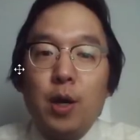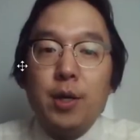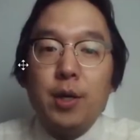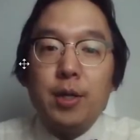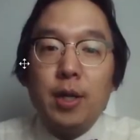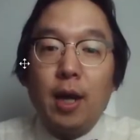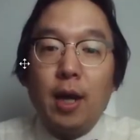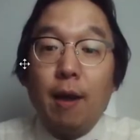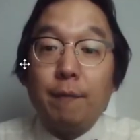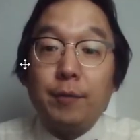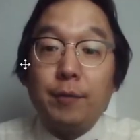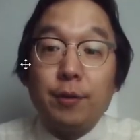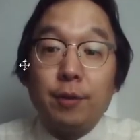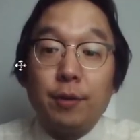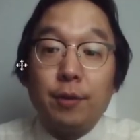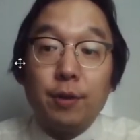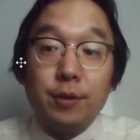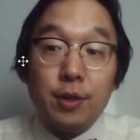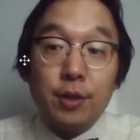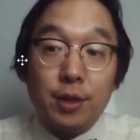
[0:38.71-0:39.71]
after
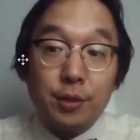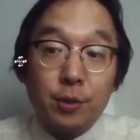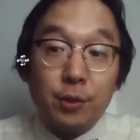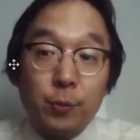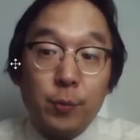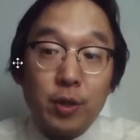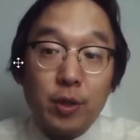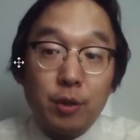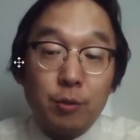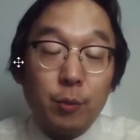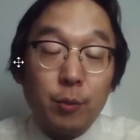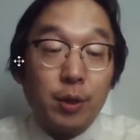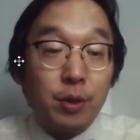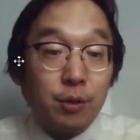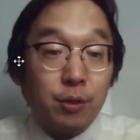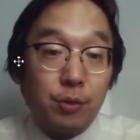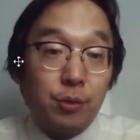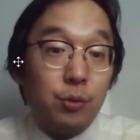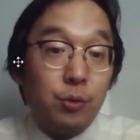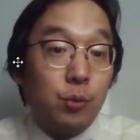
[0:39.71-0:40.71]
another we are going
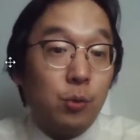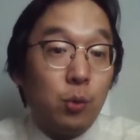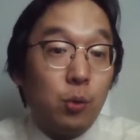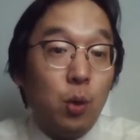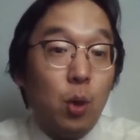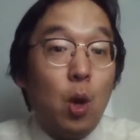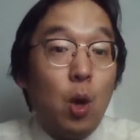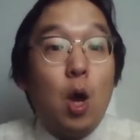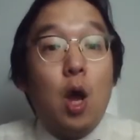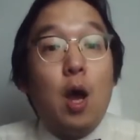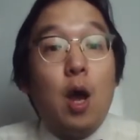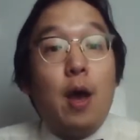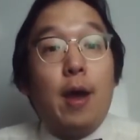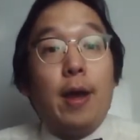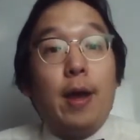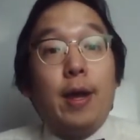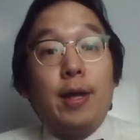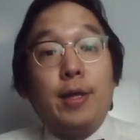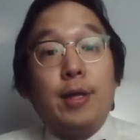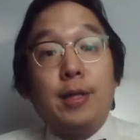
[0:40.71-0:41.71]
through,
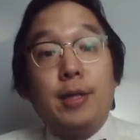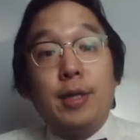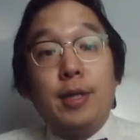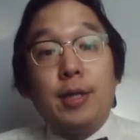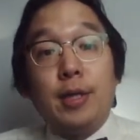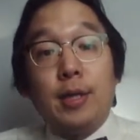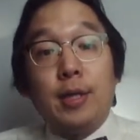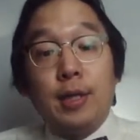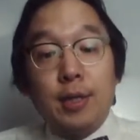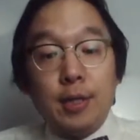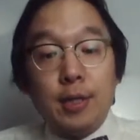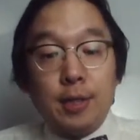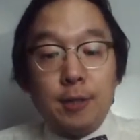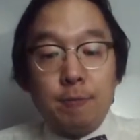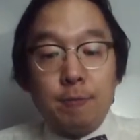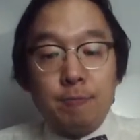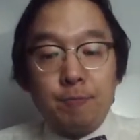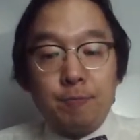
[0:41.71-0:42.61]
and then